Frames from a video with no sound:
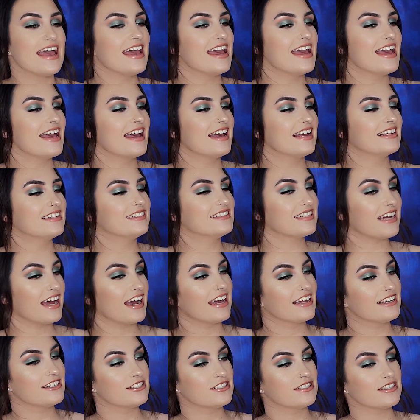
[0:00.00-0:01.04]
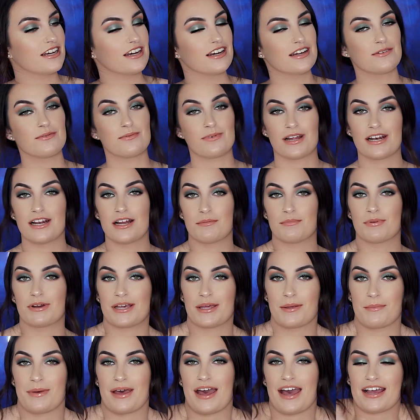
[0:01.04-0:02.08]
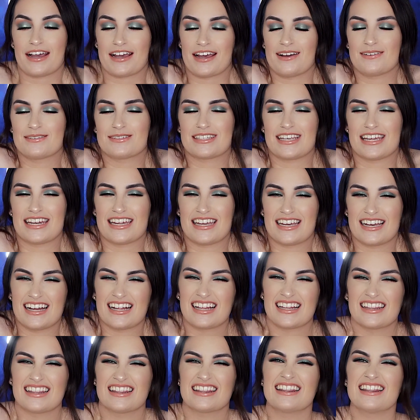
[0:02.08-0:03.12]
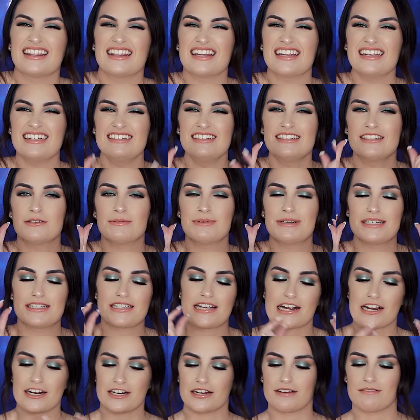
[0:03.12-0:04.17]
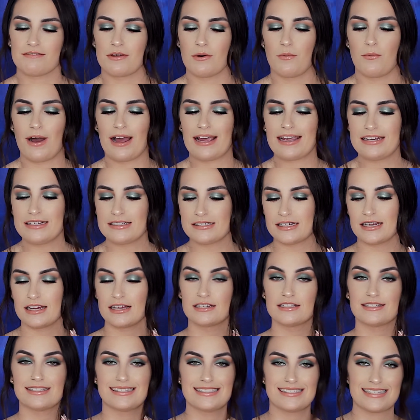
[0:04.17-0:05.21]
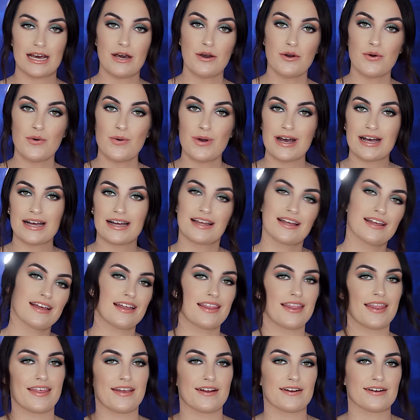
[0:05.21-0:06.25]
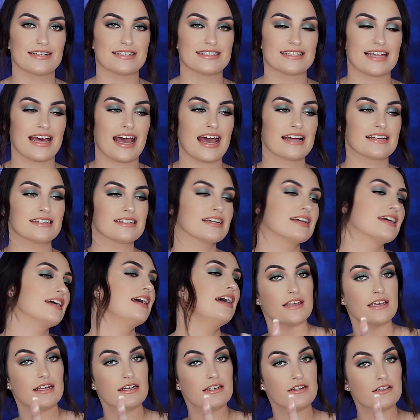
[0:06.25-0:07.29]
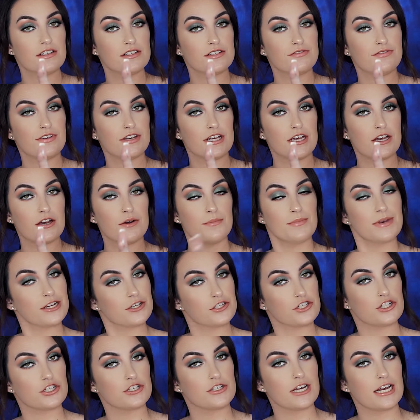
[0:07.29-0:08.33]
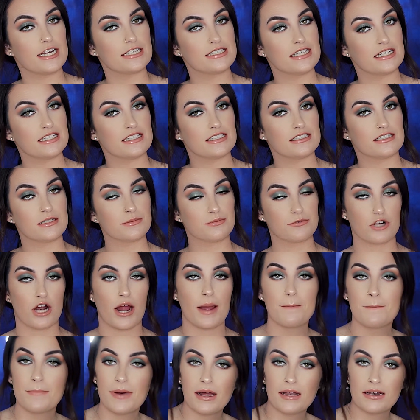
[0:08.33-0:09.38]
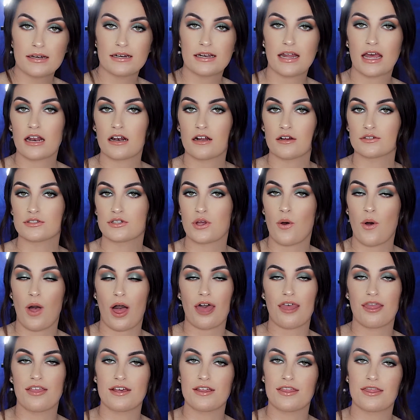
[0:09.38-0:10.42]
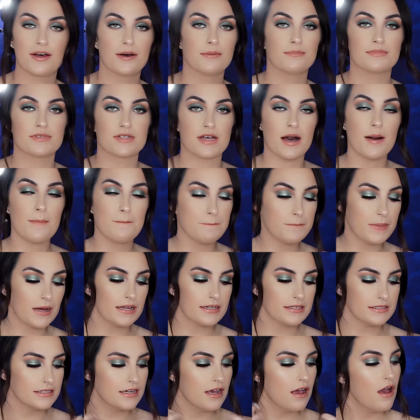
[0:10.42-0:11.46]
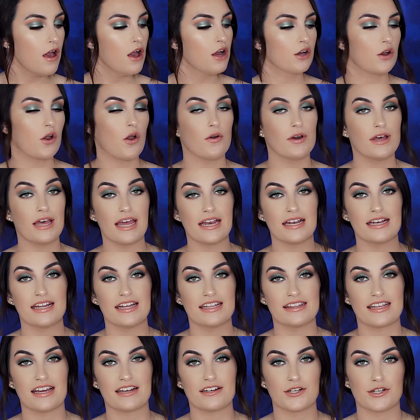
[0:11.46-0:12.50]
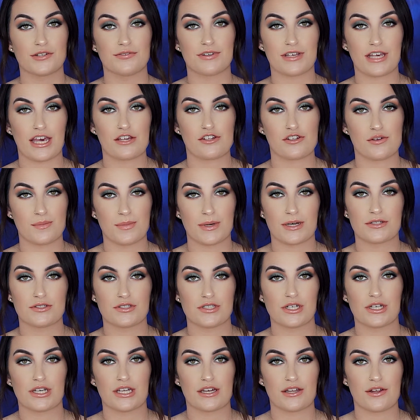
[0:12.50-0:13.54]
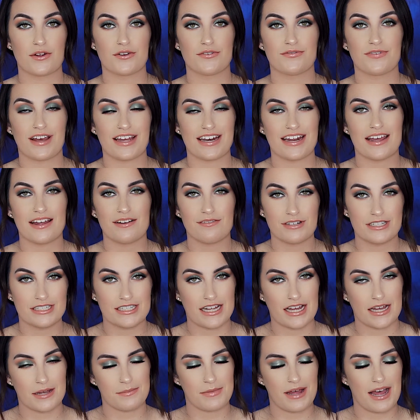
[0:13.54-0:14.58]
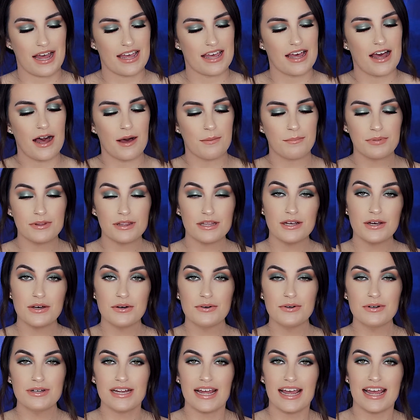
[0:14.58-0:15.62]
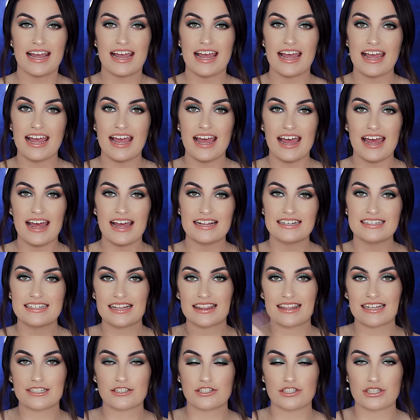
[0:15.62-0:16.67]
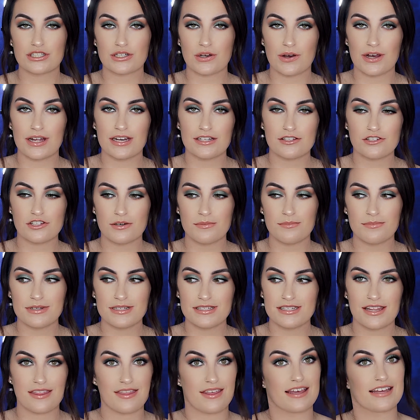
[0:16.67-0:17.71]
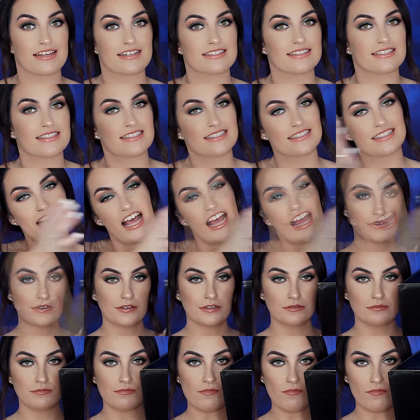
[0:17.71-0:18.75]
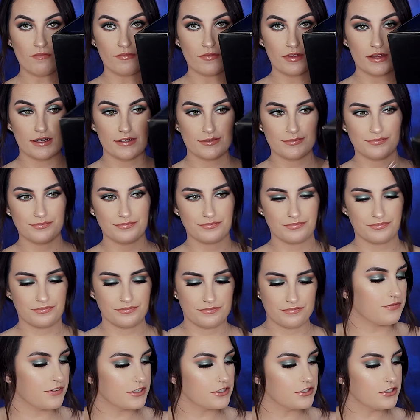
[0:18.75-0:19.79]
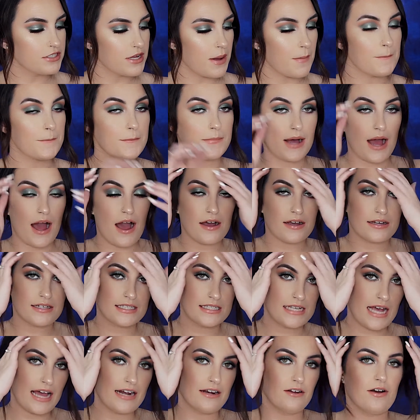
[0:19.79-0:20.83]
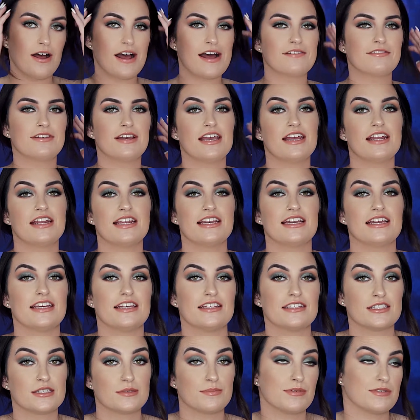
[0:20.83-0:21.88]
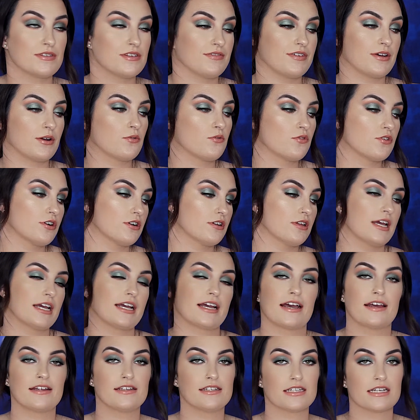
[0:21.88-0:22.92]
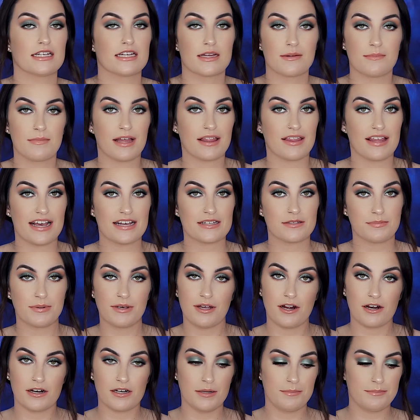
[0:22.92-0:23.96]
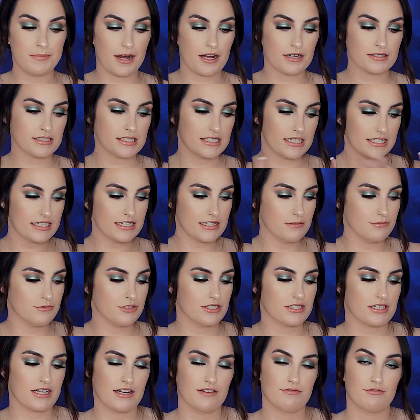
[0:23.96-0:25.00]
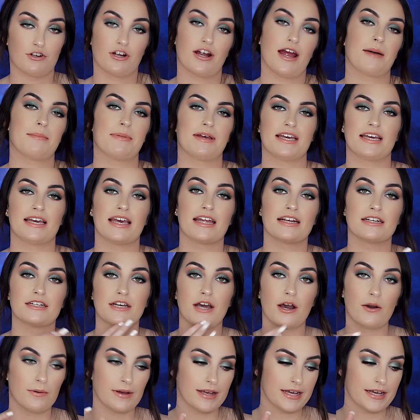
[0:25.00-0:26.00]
and I just thought, why not bring it back? I was getting a little bit tired of the white, so there is that. By the end of this video, make sure you guys hit the subscribe button and also the thumbs up button. Go ahead and hit that notification bell so you get notified every time I upload, and let's just go ahead and jump into things. So the first box, I don't have it in any specific order like I did in my last PR unboxing. I'm just kind of grabbing and